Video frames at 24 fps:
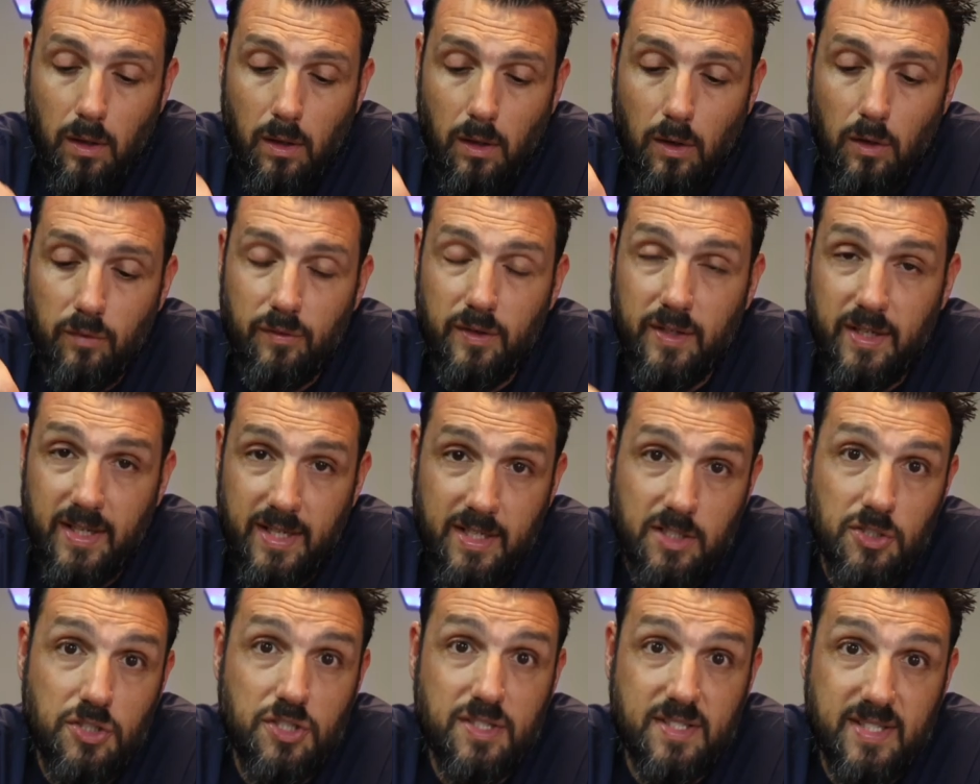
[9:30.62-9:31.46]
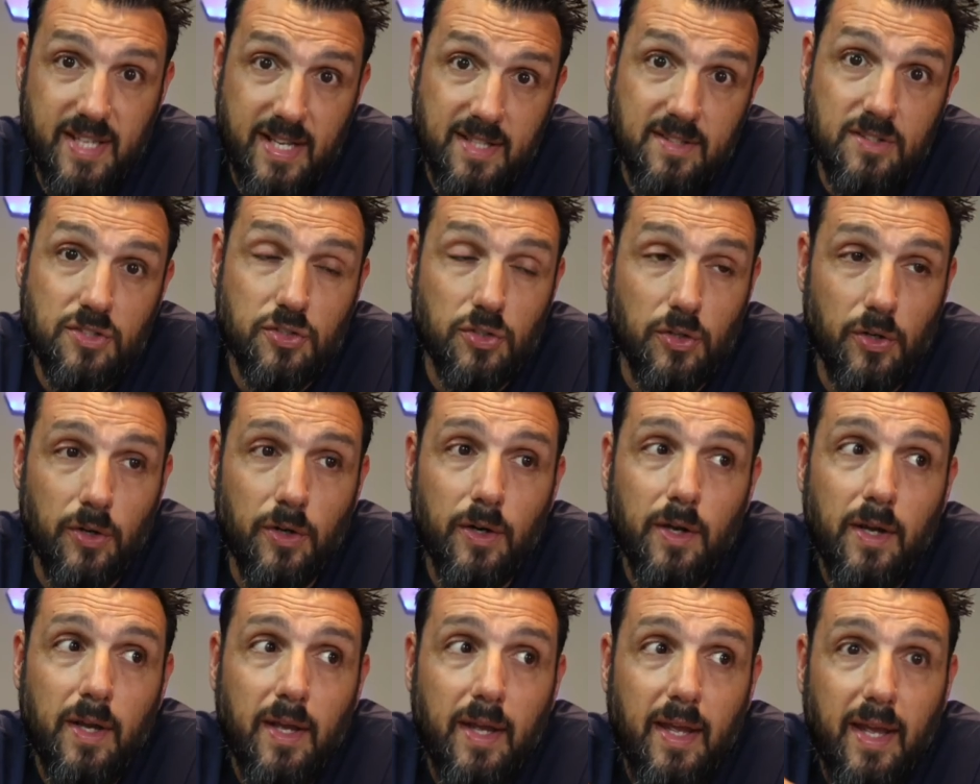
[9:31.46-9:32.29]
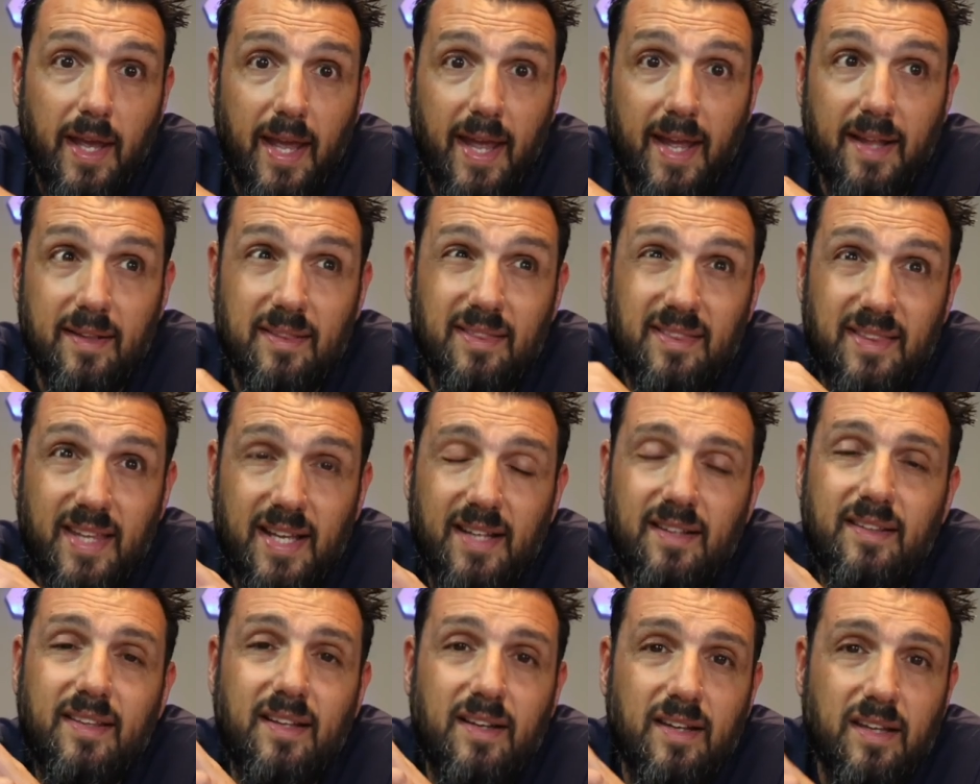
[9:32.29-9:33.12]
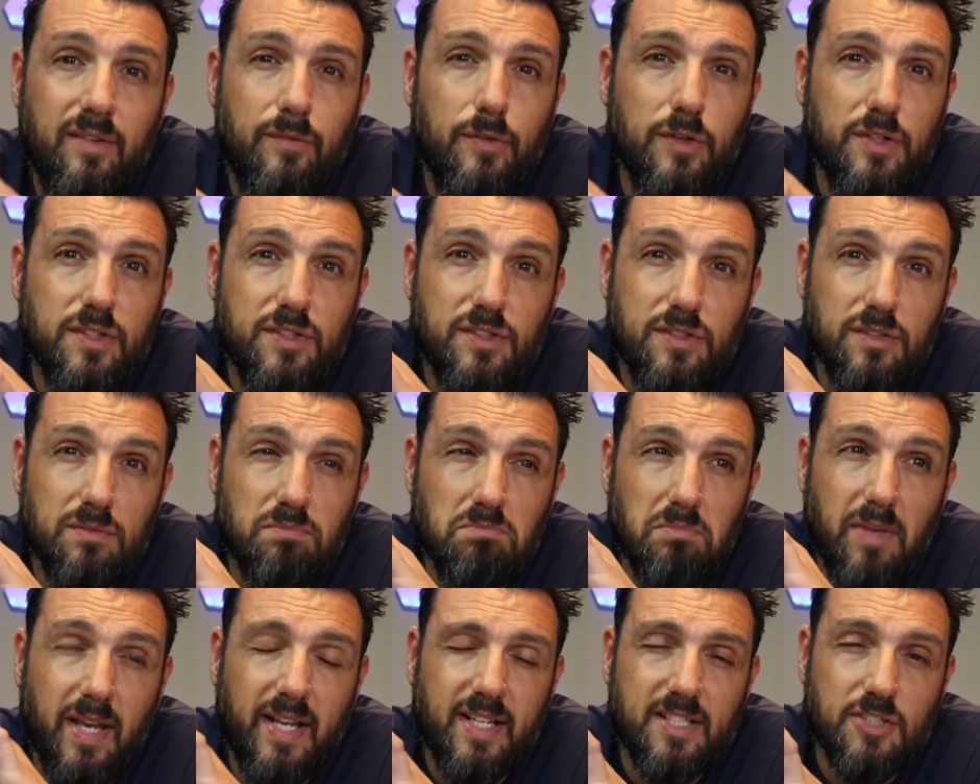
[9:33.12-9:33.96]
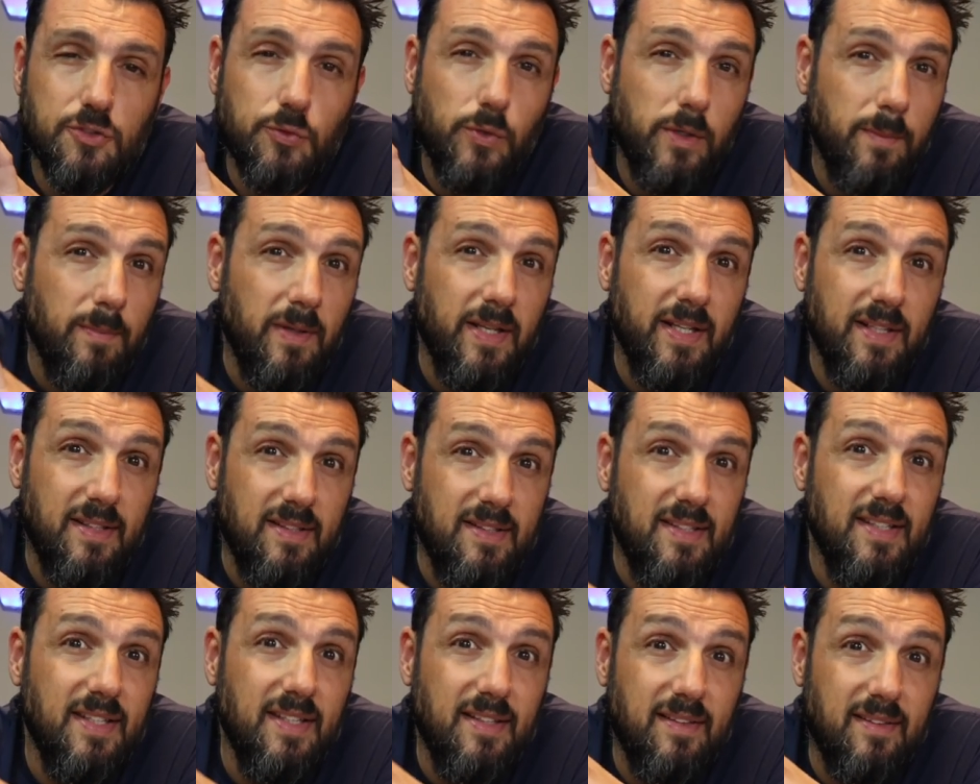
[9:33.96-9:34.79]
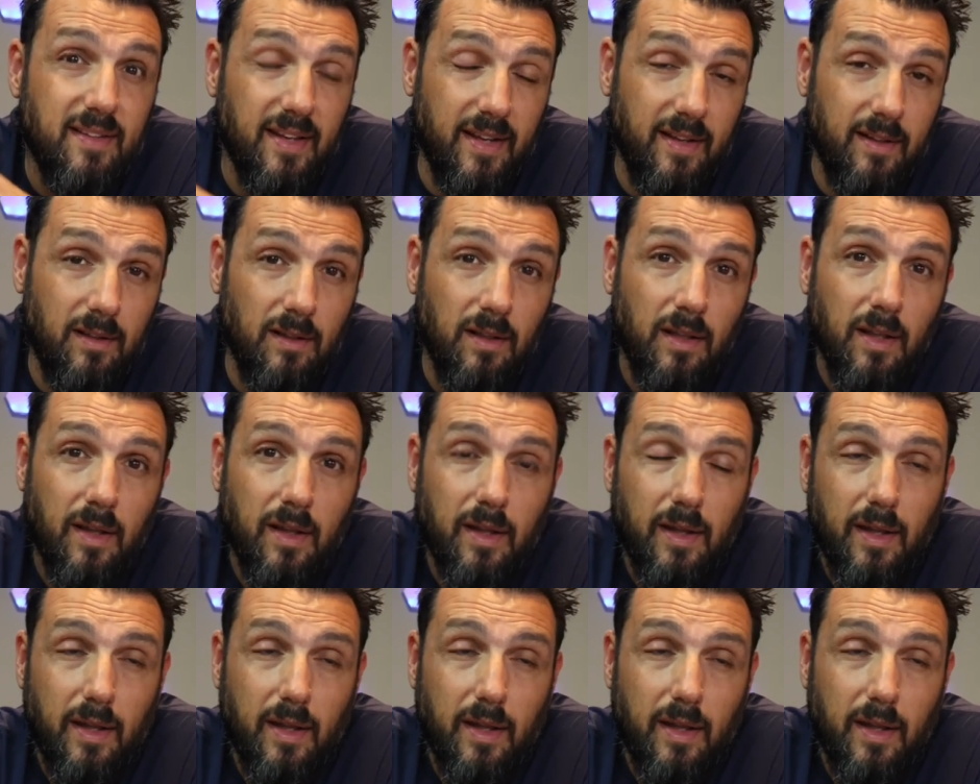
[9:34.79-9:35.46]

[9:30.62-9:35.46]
of an inch sensor, and that delivers extremely detailed